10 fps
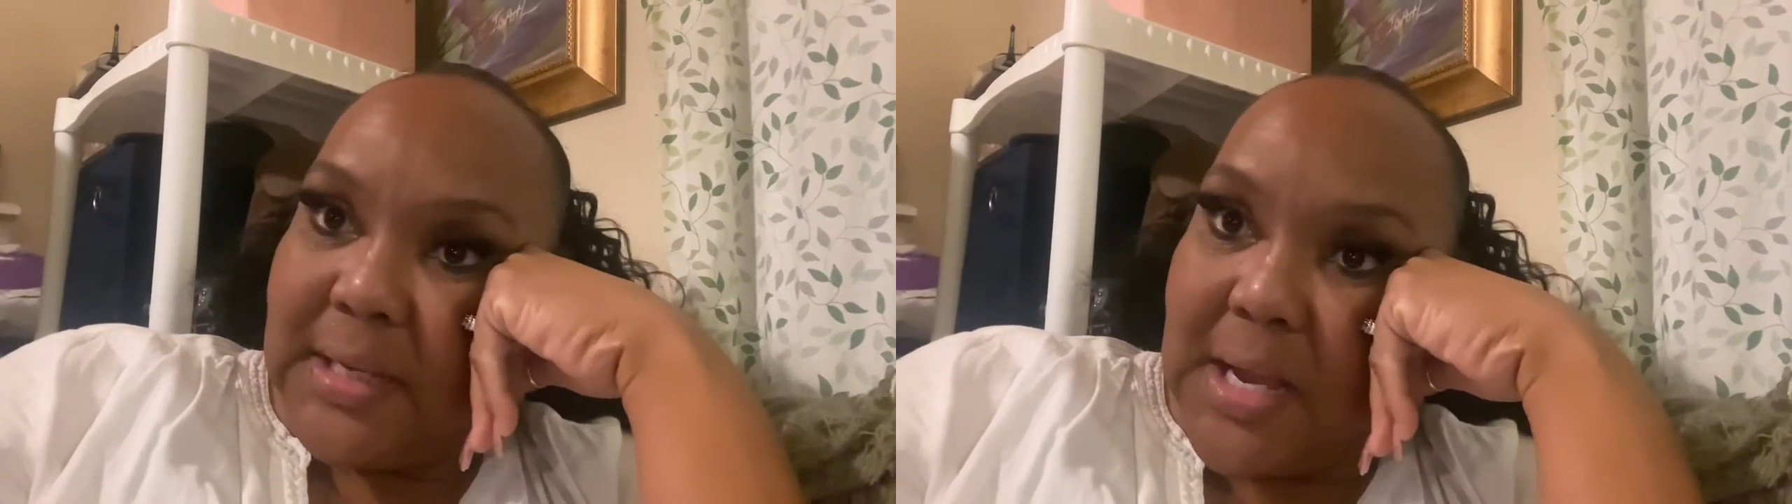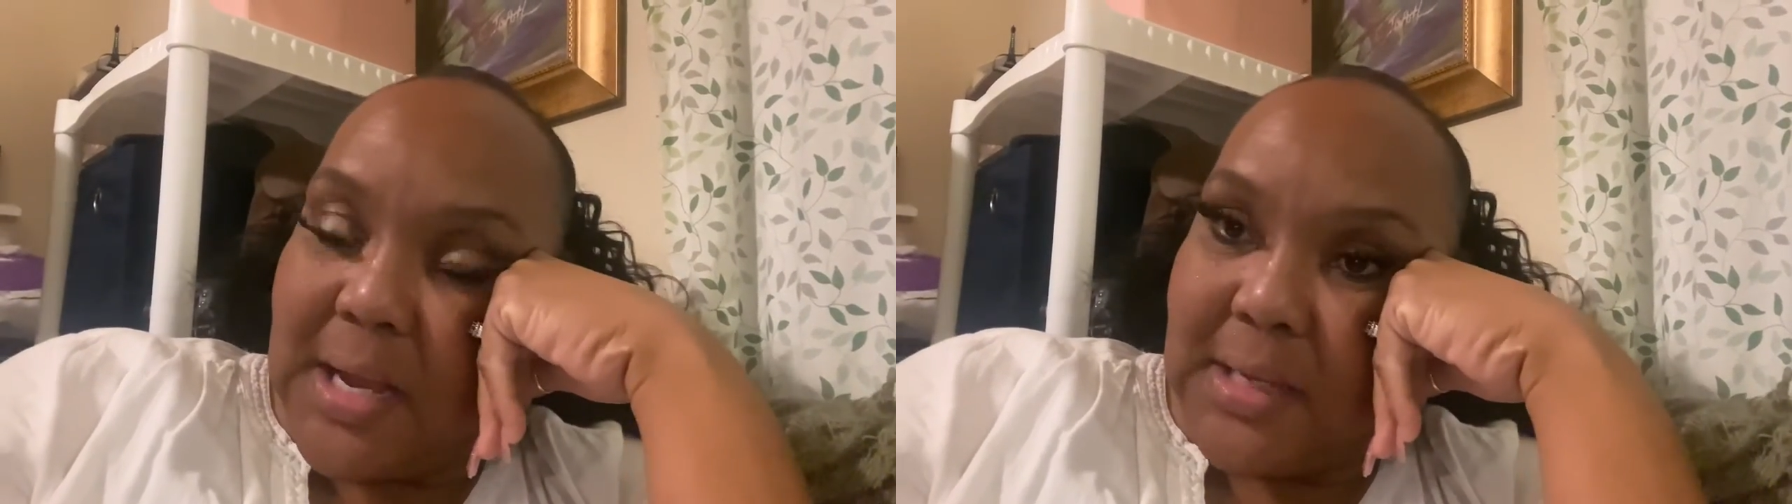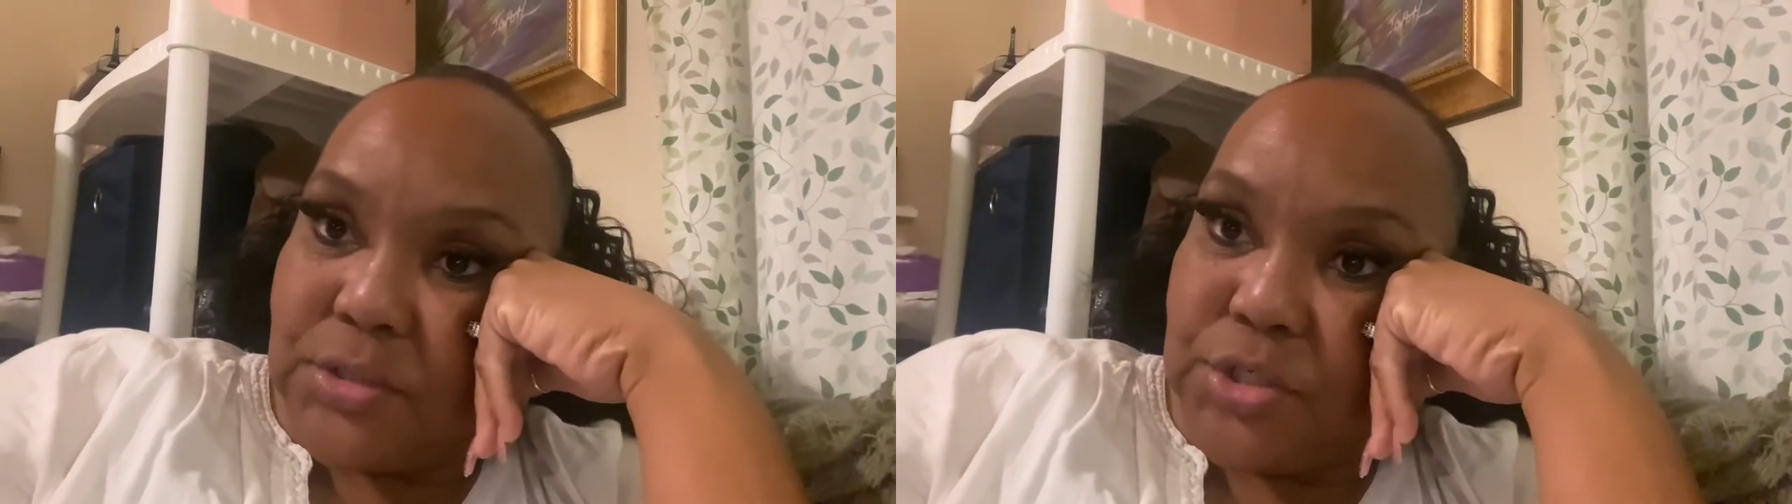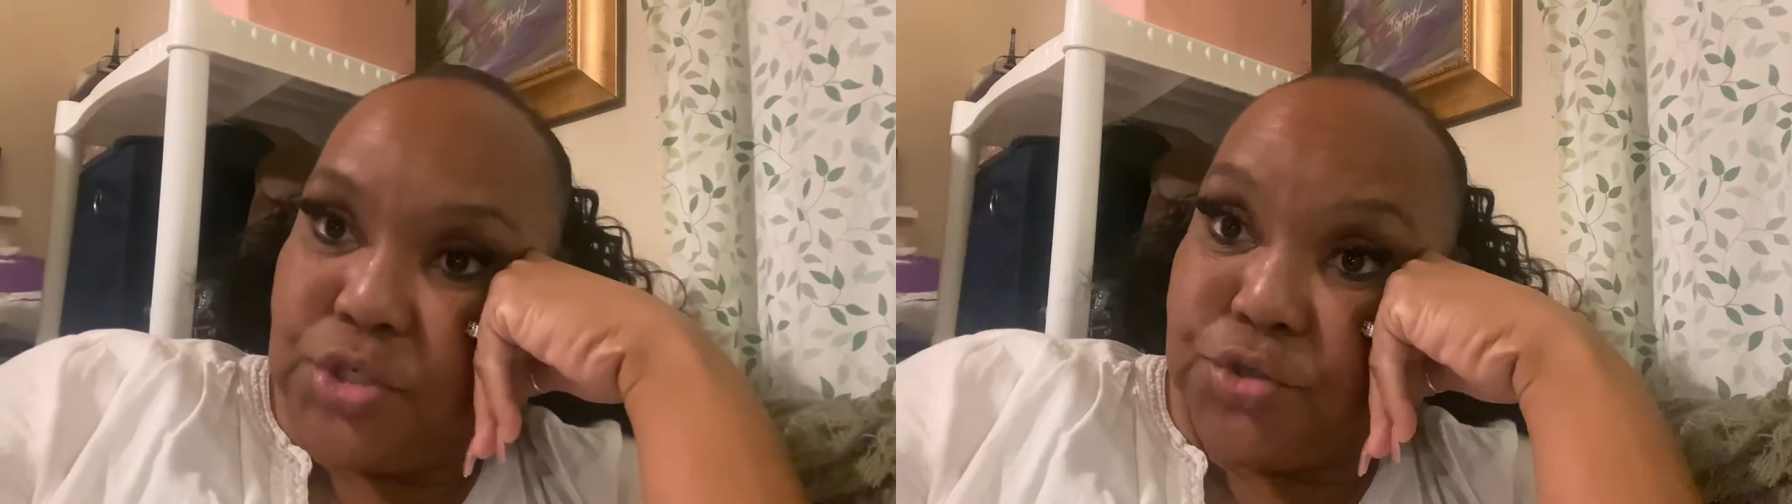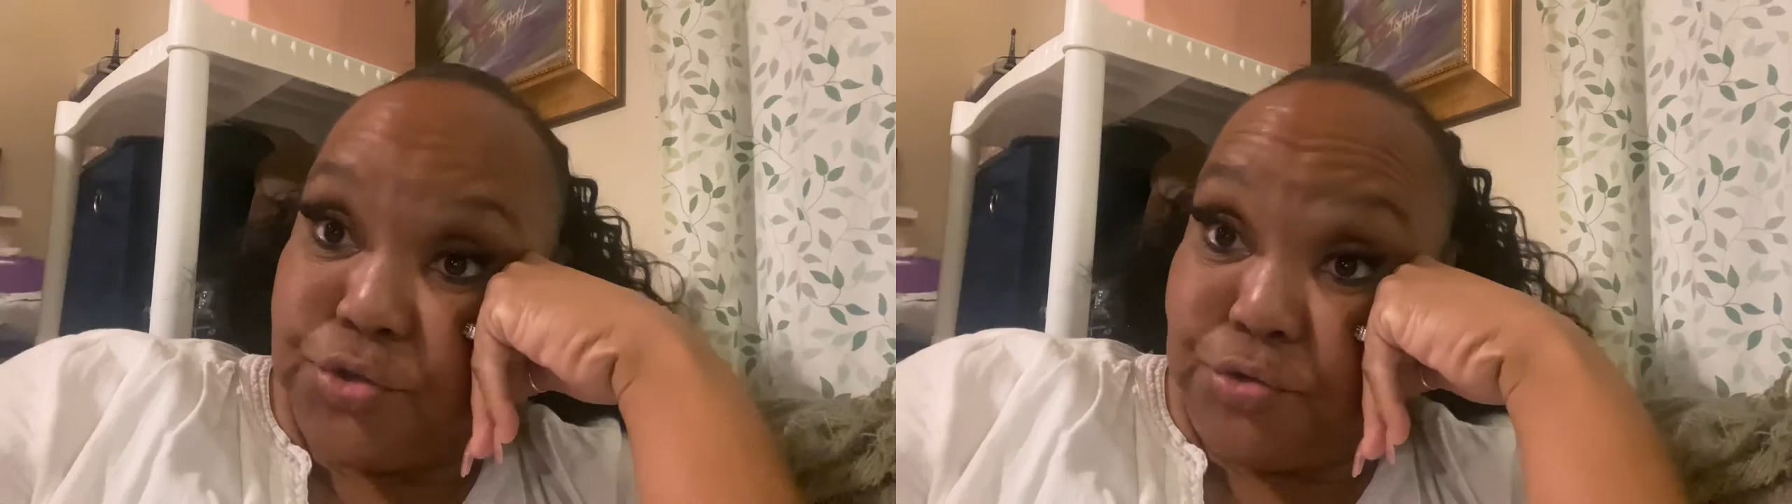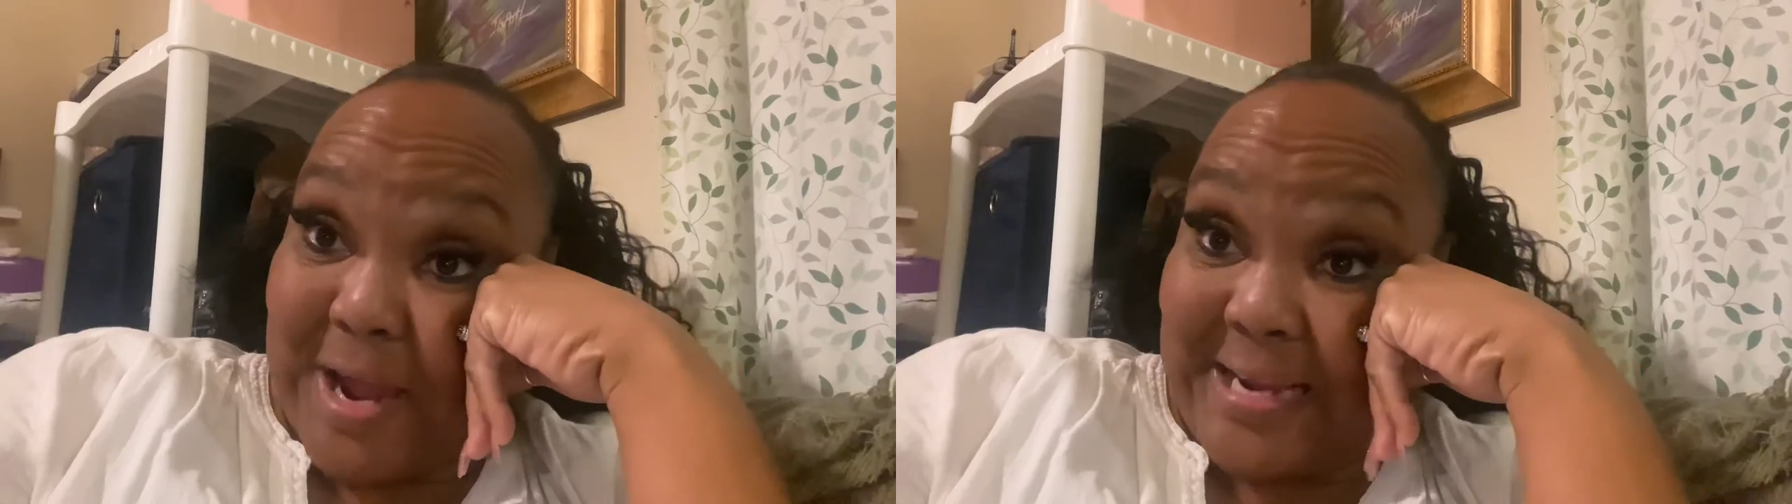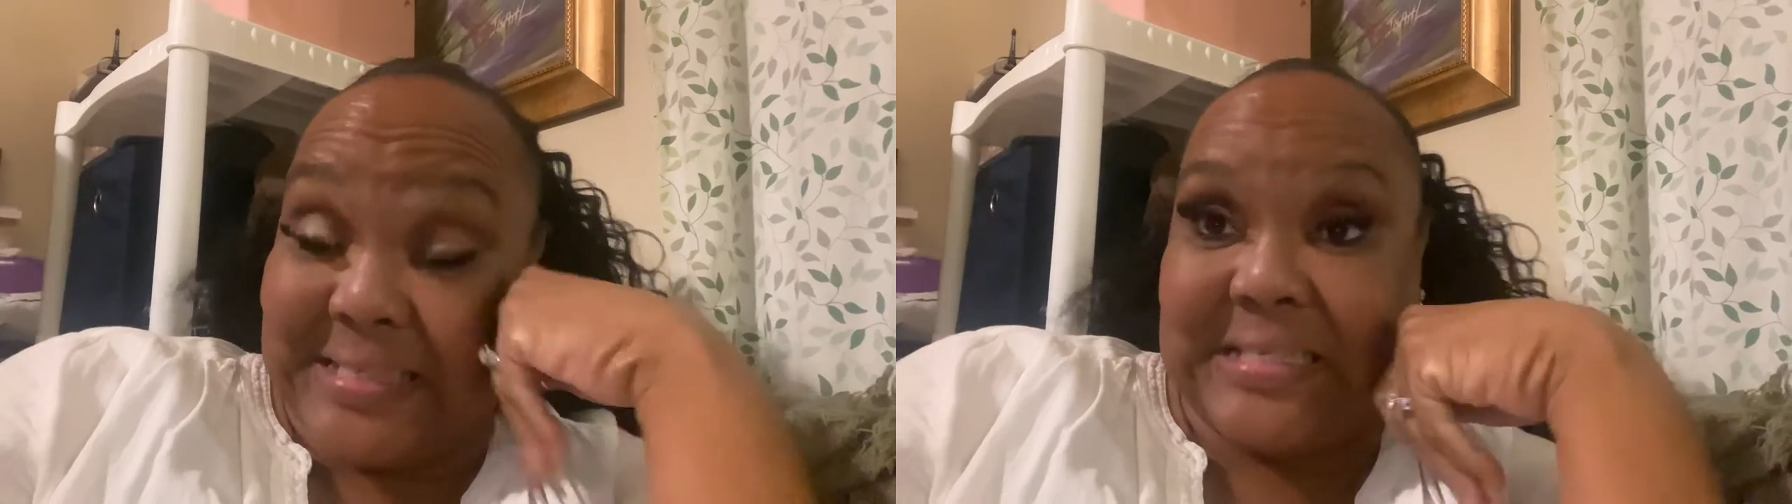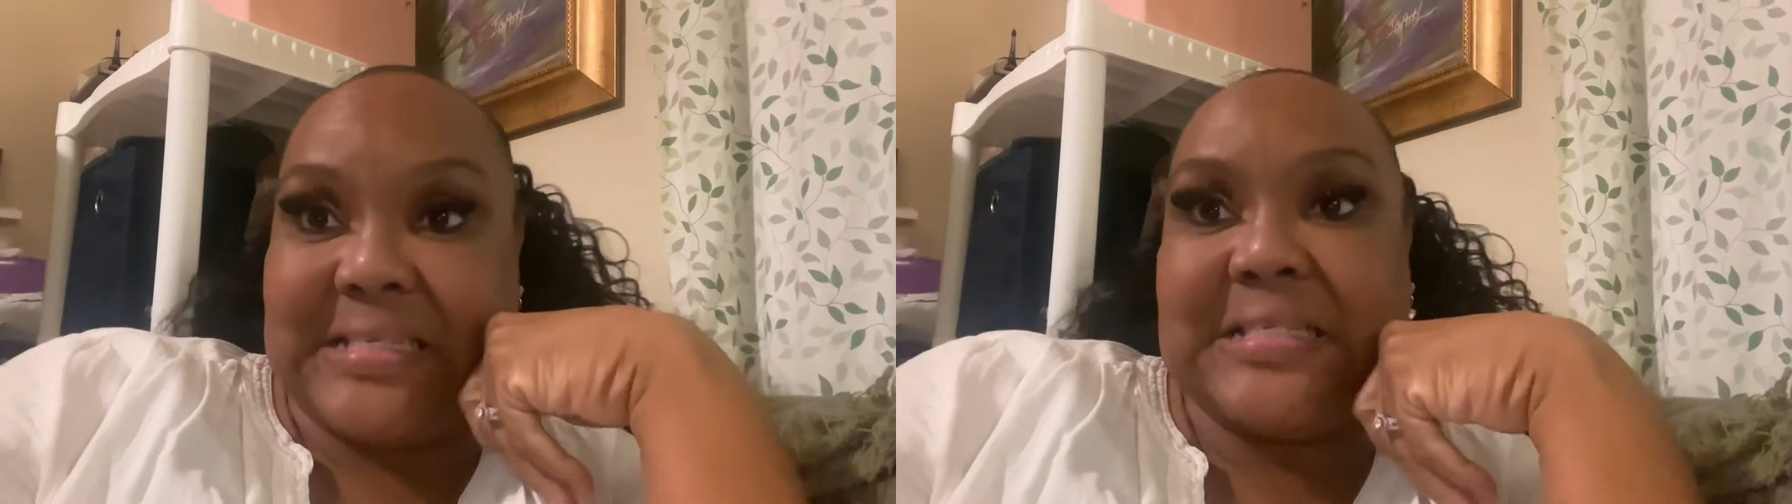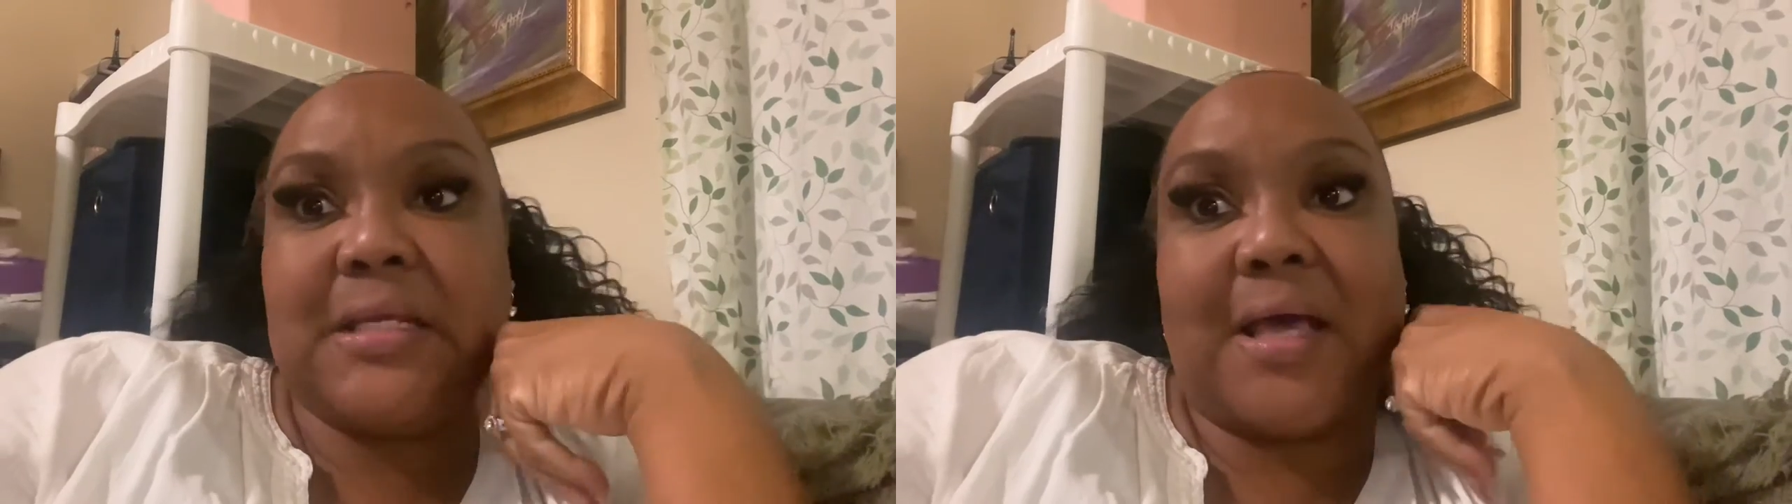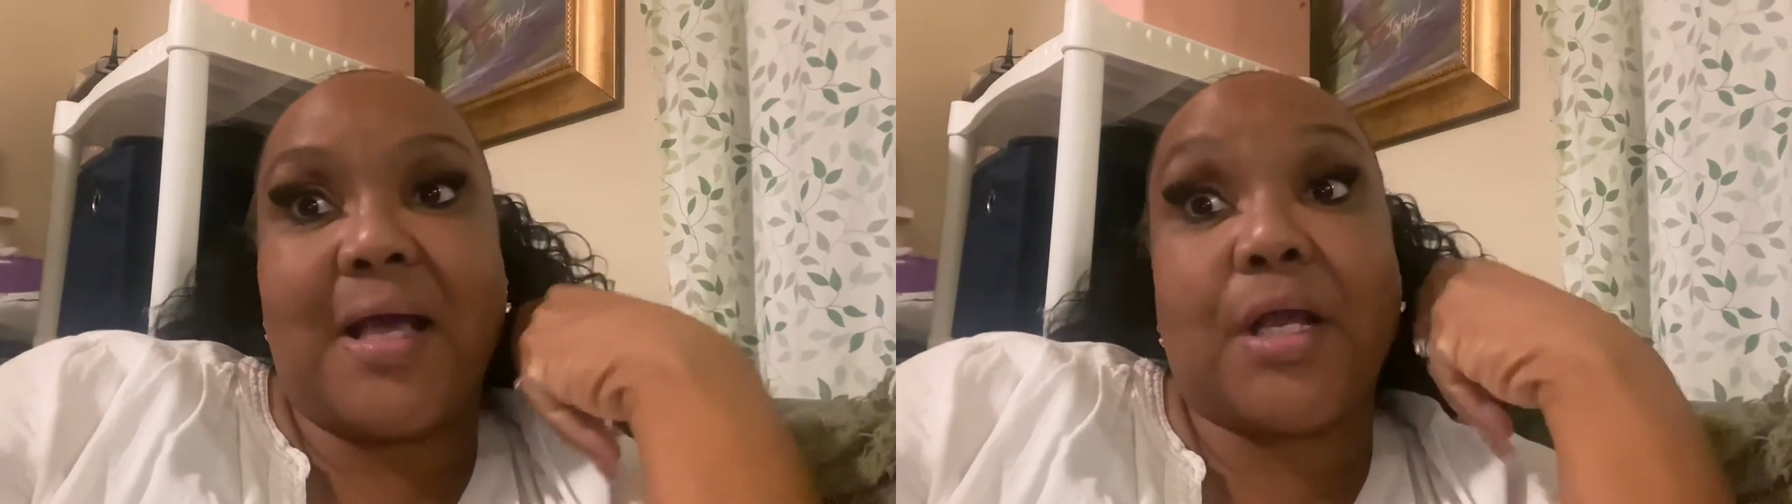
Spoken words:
contracted